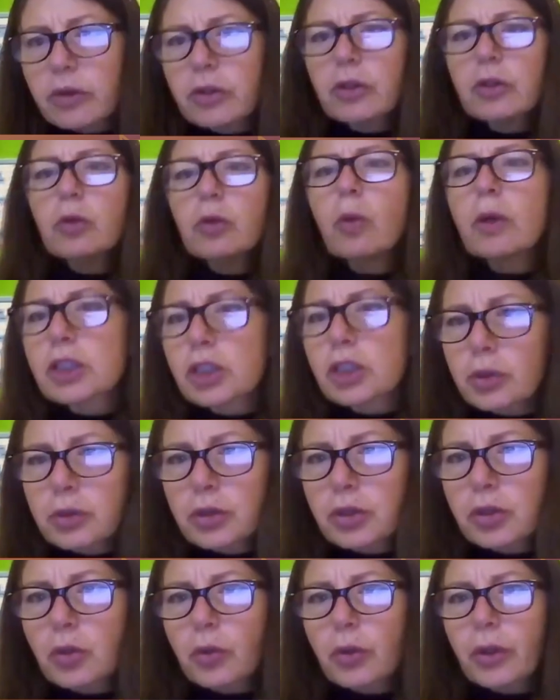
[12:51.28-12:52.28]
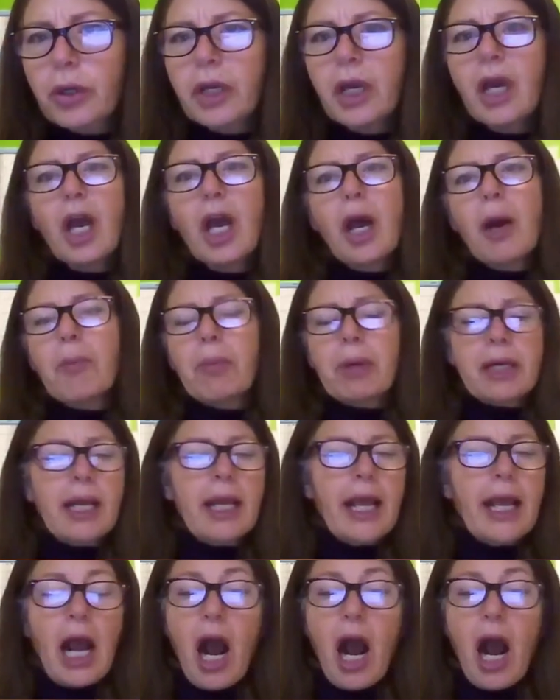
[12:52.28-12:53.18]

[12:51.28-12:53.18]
with you? What's your story? But